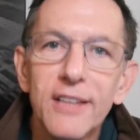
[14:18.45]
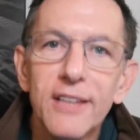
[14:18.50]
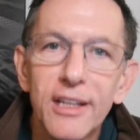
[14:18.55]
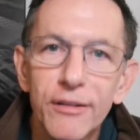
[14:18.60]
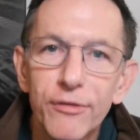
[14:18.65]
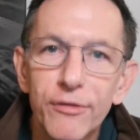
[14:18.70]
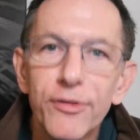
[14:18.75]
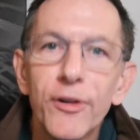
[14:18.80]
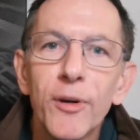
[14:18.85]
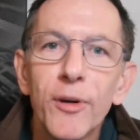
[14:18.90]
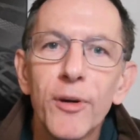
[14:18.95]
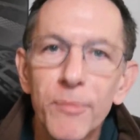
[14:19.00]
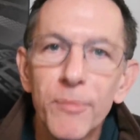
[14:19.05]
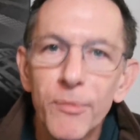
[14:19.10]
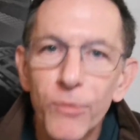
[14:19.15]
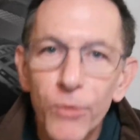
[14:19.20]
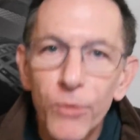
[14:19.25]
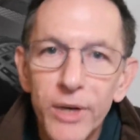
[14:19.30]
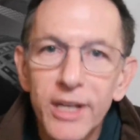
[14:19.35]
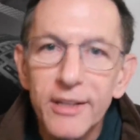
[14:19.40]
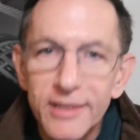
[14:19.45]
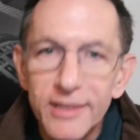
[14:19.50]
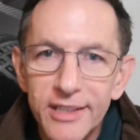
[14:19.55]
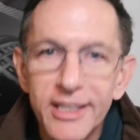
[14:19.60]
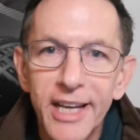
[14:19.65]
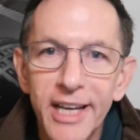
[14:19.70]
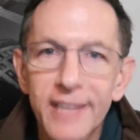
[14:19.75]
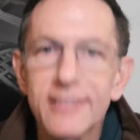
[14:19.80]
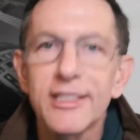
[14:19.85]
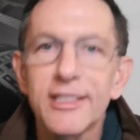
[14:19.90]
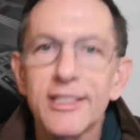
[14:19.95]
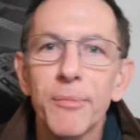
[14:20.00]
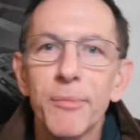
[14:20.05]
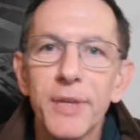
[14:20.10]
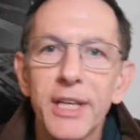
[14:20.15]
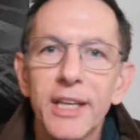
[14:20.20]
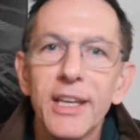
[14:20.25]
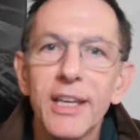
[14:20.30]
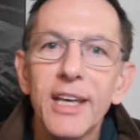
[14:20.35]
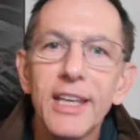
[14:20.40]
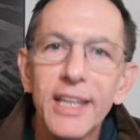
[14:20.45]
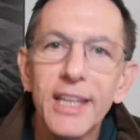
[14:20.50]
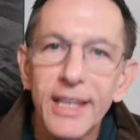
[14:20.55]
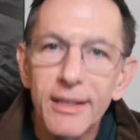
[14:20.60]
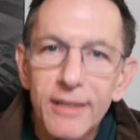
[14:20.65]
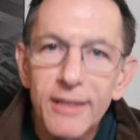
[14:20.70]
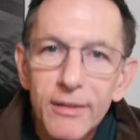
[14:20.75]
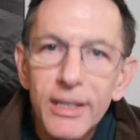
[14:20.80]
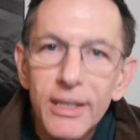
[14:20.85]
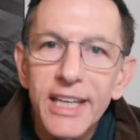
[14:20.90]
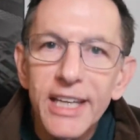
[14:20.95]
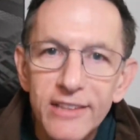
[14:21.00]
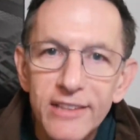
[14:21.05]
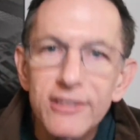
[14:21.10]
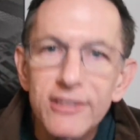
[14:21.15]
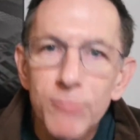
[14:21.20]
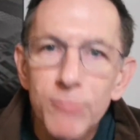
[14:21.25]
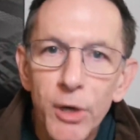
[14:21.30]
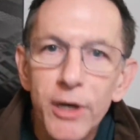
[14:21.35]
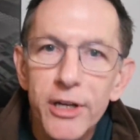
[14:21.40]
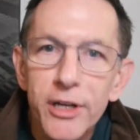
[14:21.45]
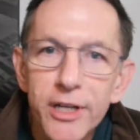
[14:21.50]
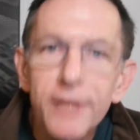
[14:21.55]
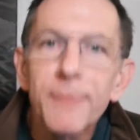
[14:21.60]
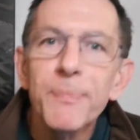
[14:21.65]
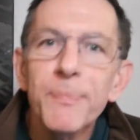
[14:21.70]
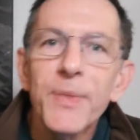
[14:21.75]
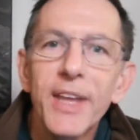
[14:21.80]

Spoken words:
confirm when it detects something, it gets smarter,